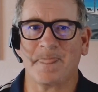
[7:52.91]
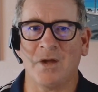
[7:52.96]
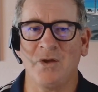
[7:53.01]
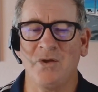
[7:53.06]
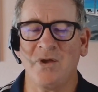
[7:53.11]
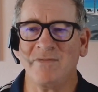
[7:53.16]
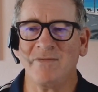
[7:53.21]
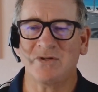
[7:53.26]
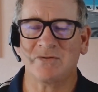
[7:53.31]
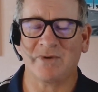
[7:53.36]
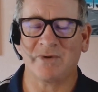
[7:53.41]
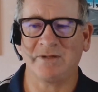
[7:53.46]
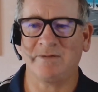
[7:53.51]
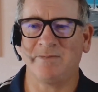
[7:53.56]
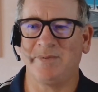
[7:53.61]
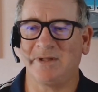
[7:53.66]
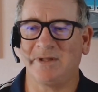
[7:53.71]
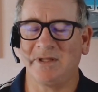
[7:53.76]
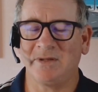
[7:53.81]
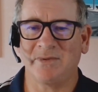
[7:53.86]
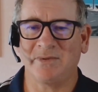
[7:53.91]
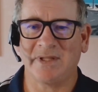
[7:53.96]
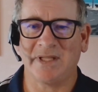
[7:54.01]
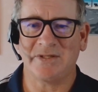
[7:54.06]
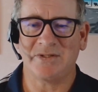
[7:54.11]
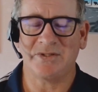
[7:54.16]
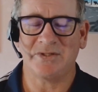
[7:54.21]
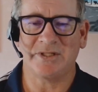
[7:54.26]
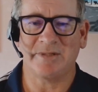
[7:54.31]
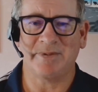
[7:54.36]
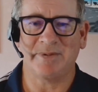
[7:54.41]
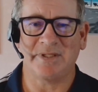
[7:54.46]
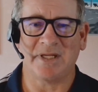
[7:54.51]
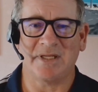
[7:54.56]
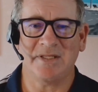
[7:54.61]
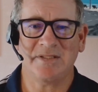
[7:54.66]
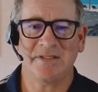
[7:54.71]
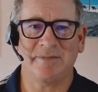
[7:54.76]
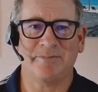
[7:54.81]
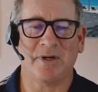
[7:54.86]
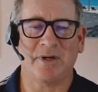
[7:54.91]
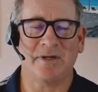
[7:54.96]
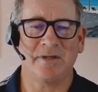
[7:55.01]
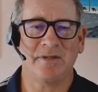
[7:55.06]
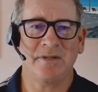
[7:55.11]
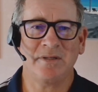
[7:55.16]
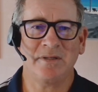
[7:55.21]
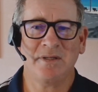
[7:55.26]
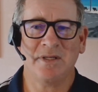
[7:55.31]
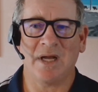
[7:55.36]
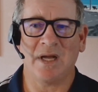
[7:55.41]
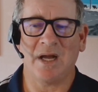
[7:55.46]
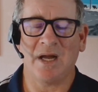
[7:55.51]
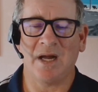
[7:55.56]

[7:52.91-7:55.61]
You have a direct billing relationship with us, the partner,